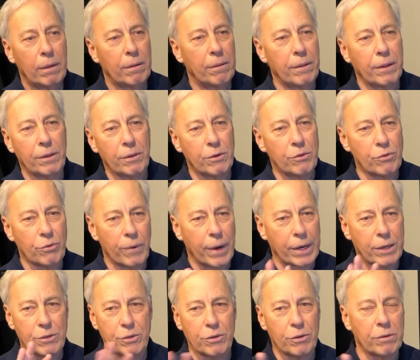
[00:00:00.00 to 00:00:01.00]
thing, the
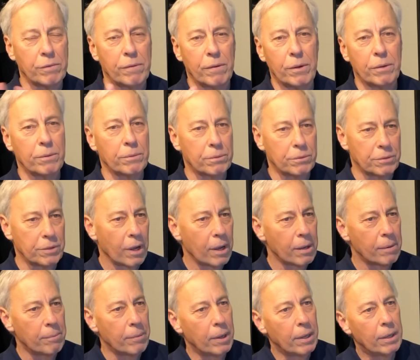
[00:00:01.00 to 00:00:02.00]
direct servo
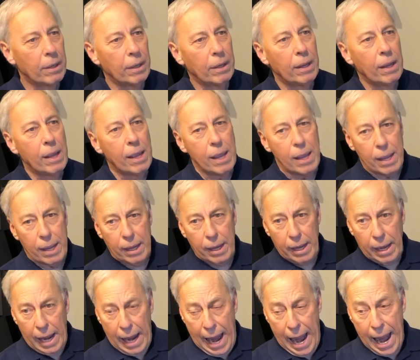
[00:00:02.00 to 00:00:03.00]
sub.
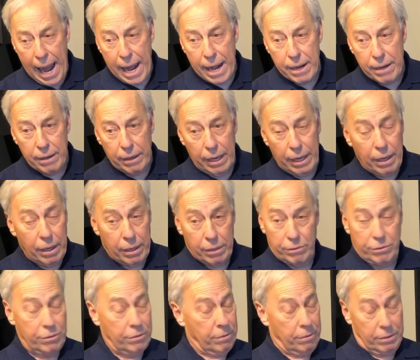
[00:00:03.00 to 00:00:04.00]
And it,
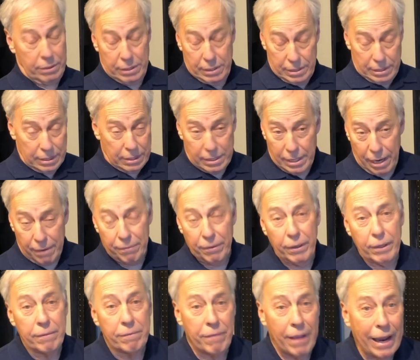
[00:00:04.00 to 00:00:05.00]
it's
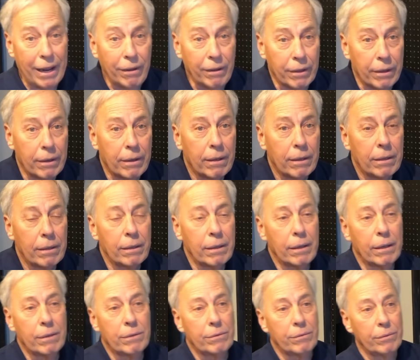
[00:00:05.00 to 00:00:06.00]
definitely valid.
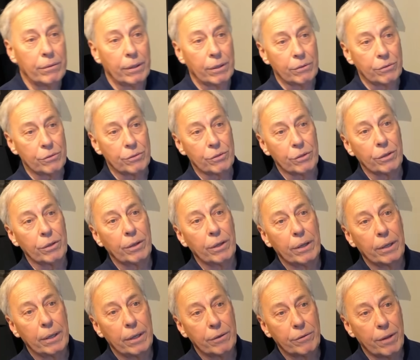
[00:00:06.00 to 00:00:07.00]
It's, it's
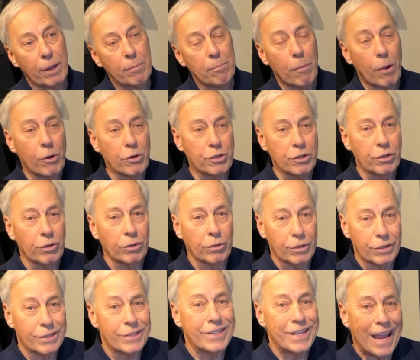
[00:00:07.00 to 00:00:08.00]
certainly, it's a motional
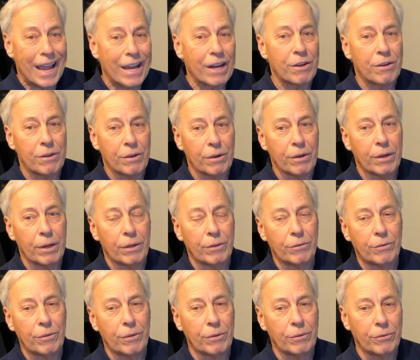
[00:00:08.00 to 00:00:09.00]
detector.
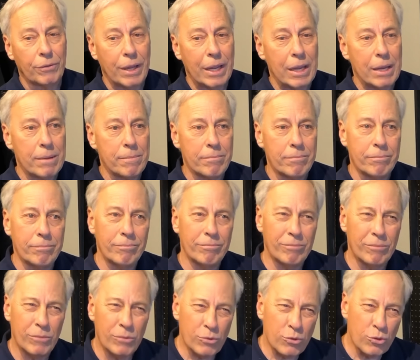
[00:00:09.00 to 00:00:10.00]
It's the same
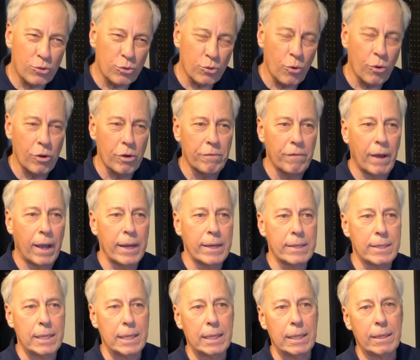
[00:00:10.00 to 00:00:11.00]
sort of
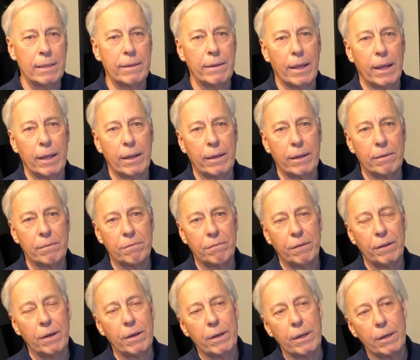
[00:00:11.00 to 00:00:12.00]
idea that
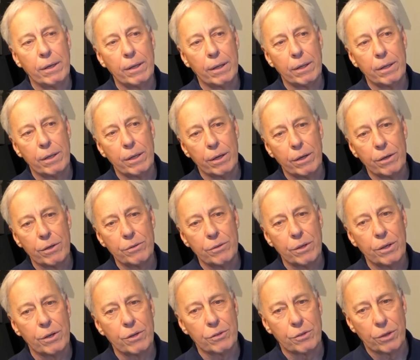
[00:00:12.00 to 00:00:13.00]
Infinity did years
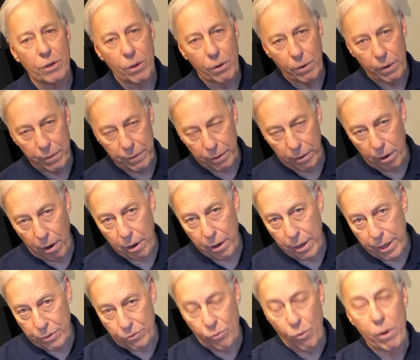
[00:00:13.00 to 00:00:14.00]
and years ago on their
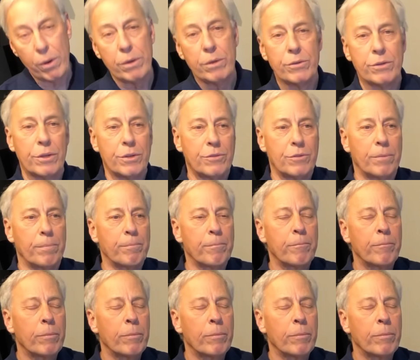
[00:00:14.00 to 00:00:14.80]
RS1 system.